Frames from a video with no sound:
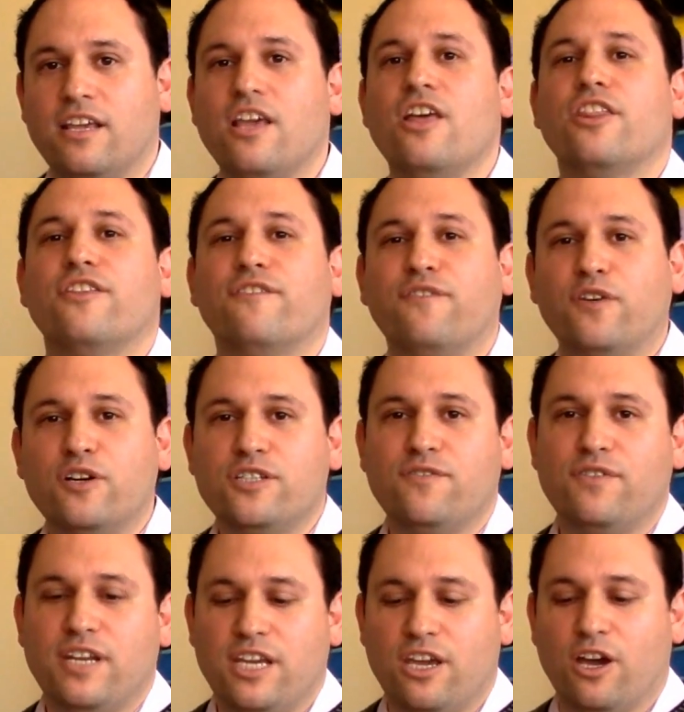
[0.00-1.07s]
The first
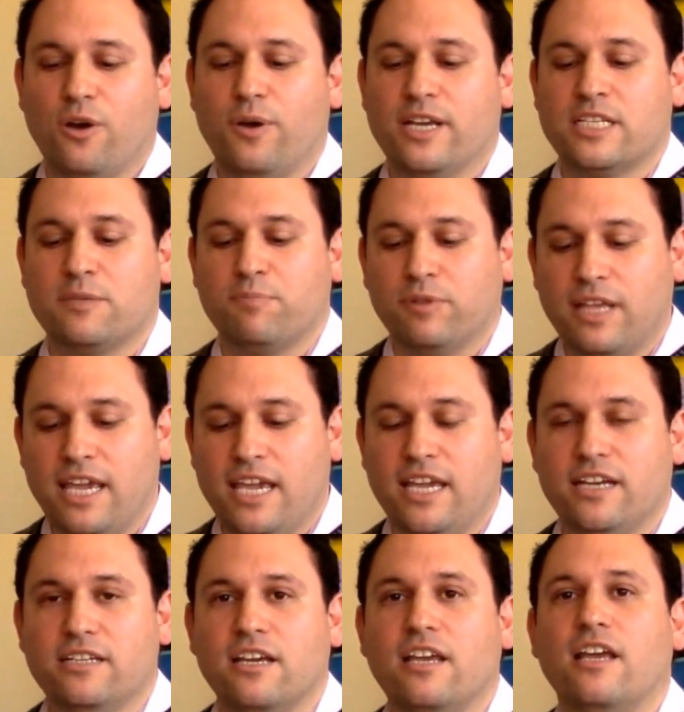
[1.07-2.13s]
video
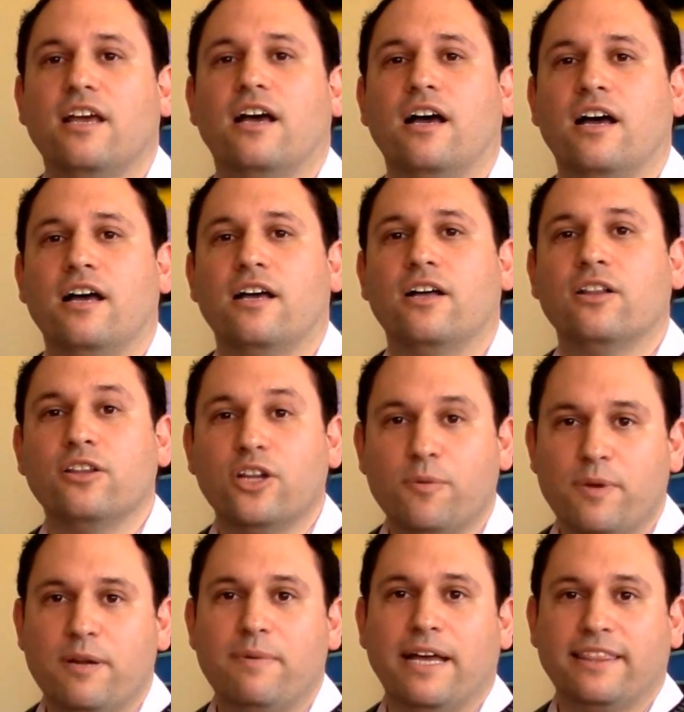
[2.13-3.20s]
explained a little
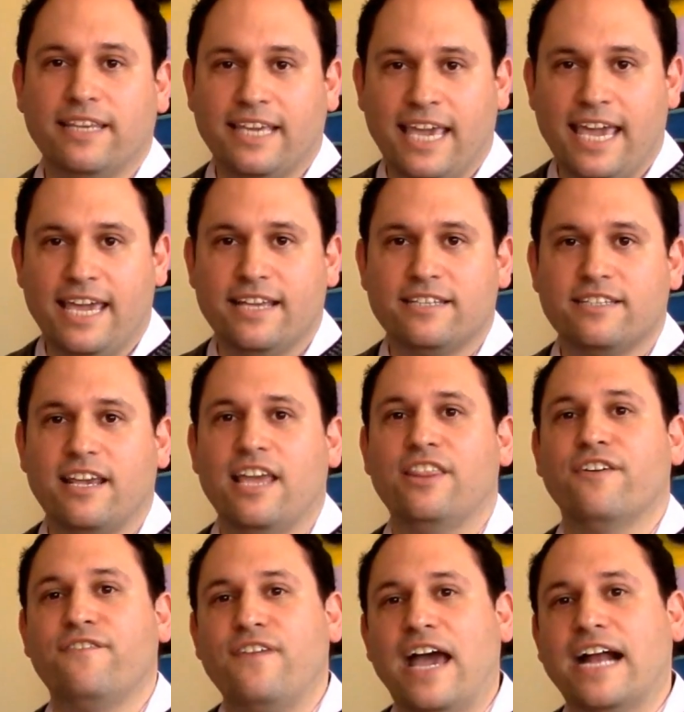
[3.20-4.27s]
bit about the case and the
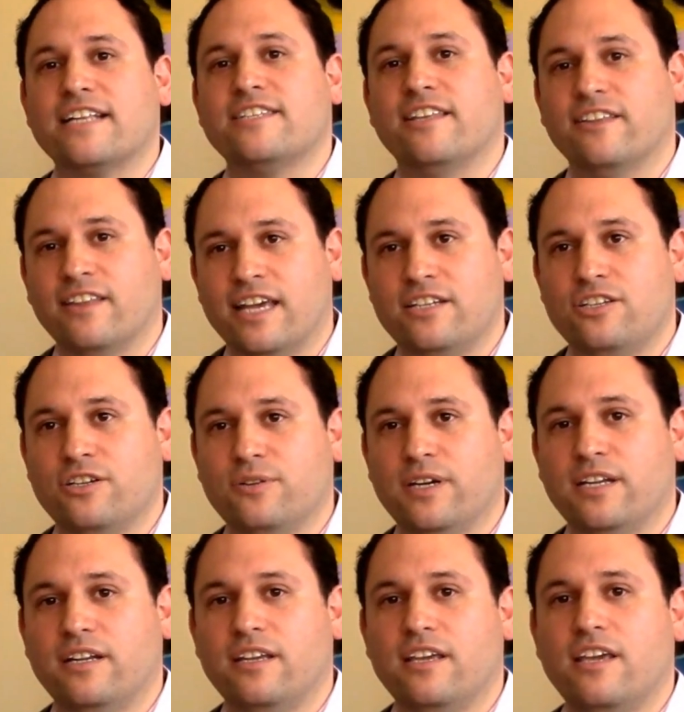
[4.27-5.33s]
facts that led to it.
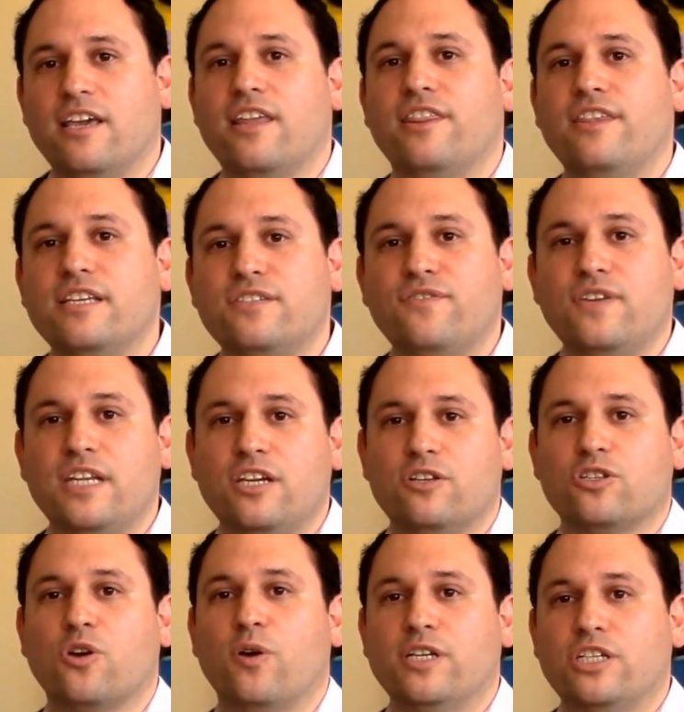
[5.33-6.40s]
This video is
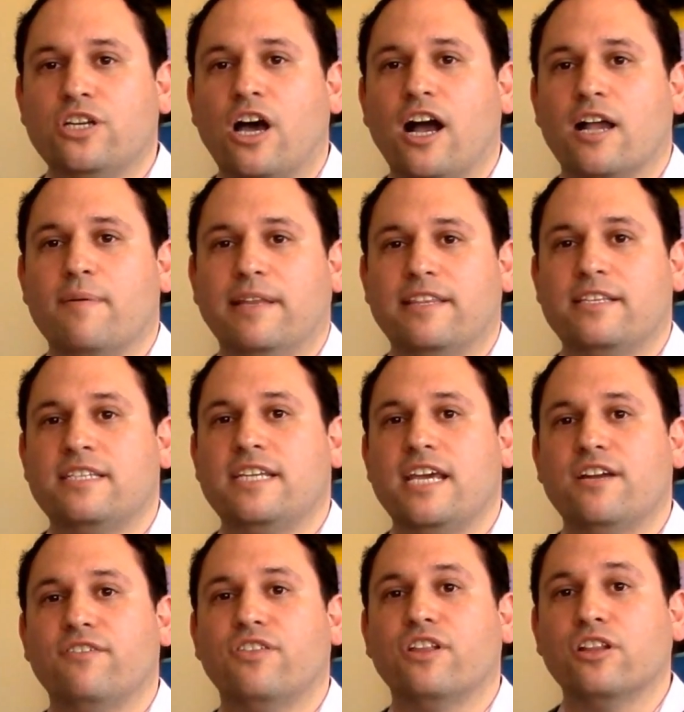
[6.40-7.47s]
going to talk about the state
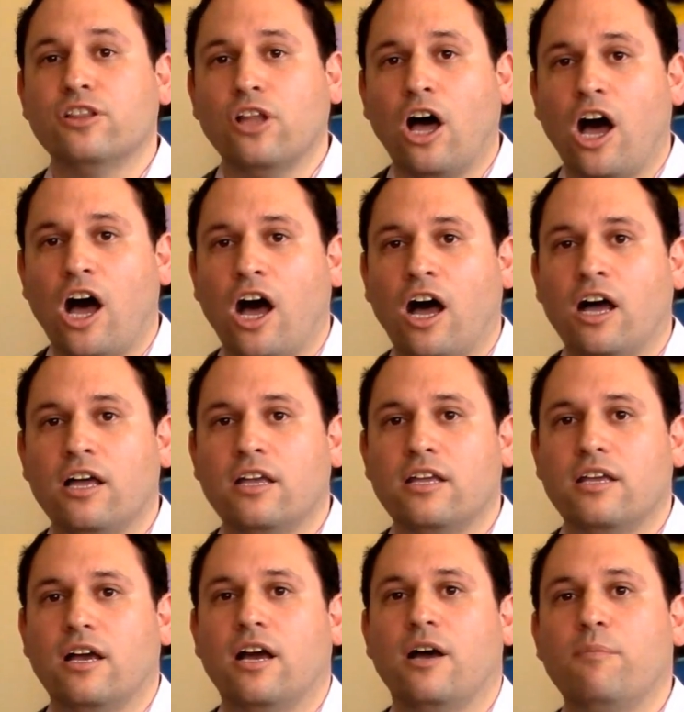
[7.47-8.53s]
of the law
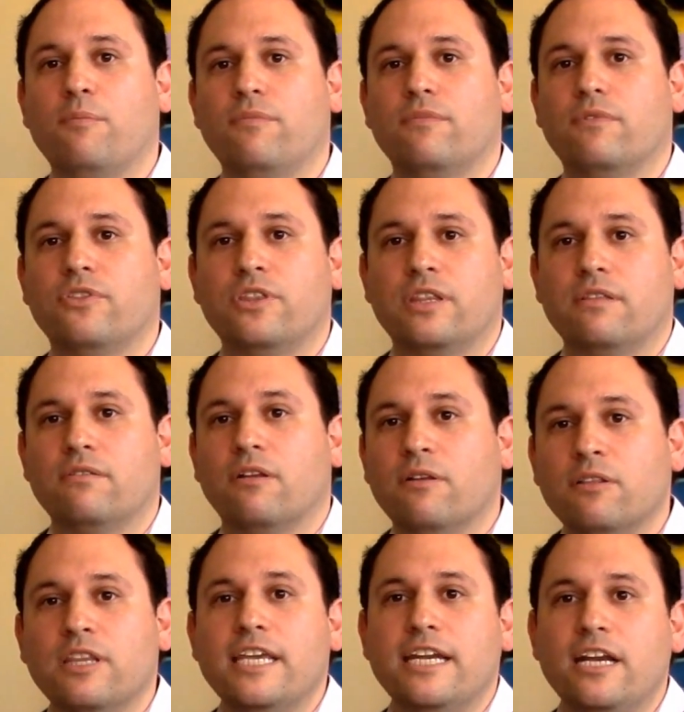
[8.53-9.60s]

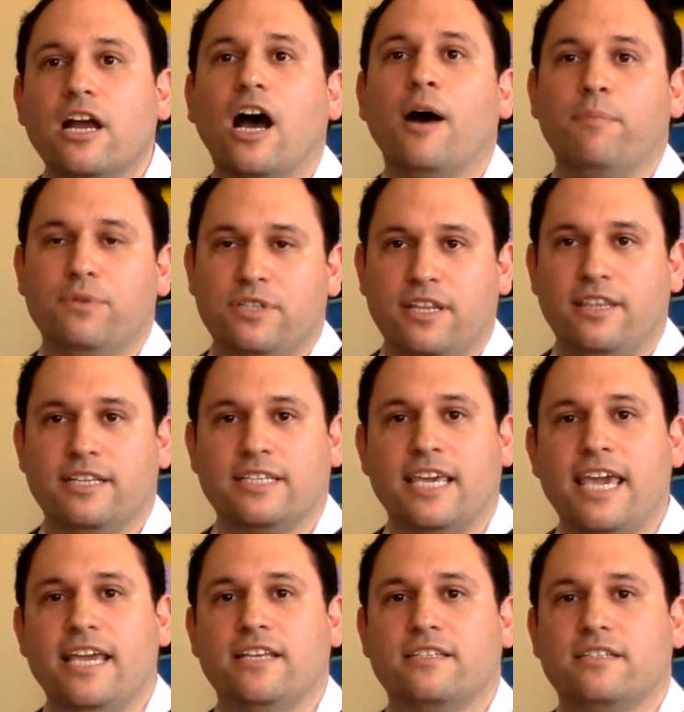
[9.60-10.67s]
leading up to this
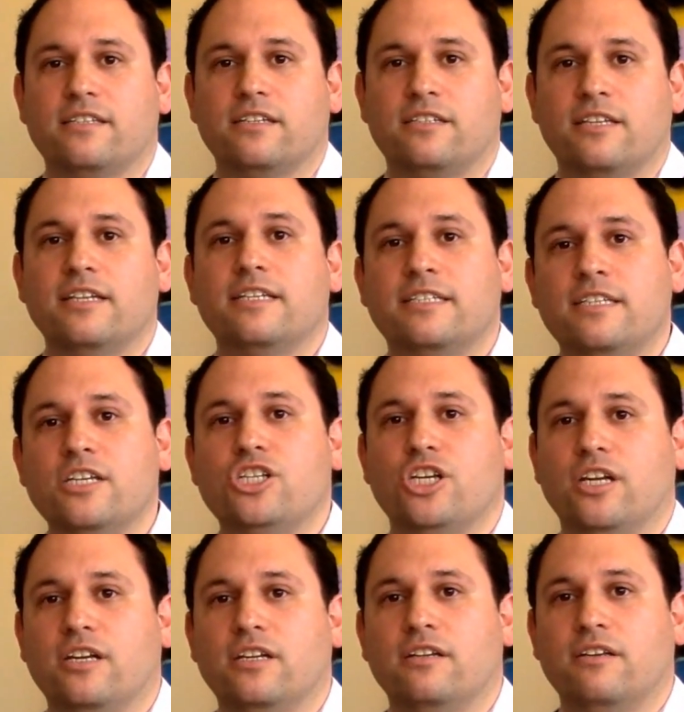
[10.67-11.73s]
case, to the
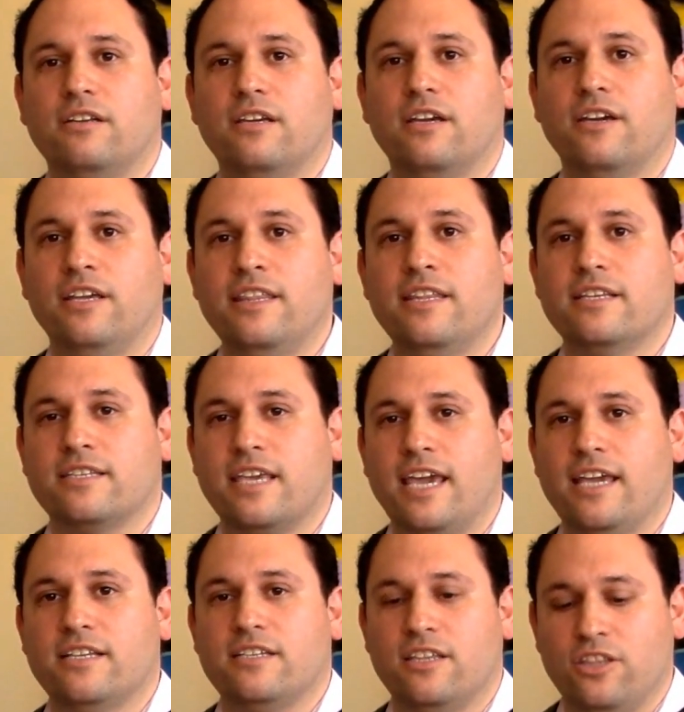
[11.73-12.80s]
decision in this
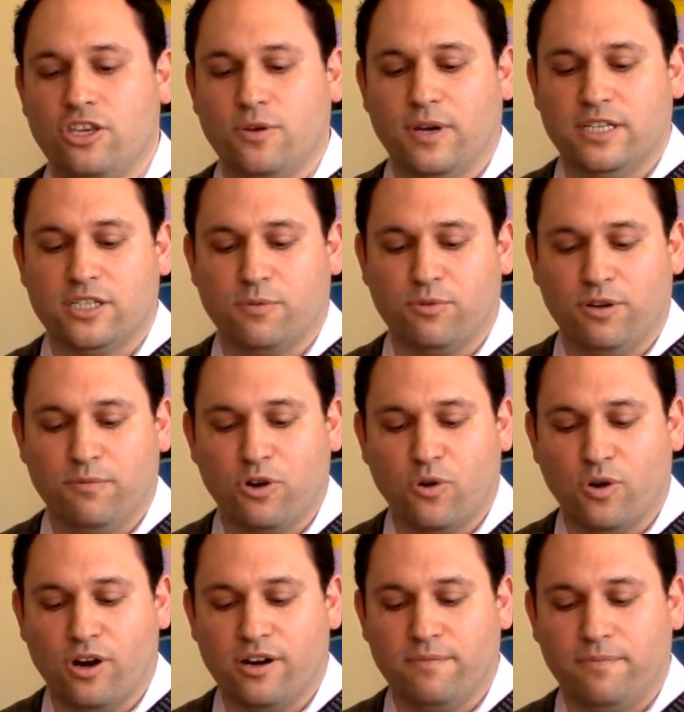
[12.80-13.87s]
case in the U.S. Supreme
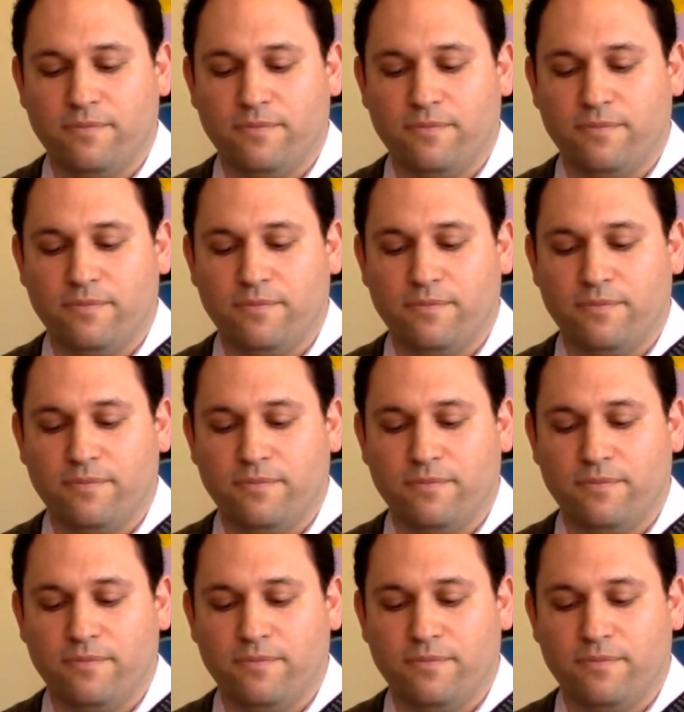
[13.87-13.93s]
Court.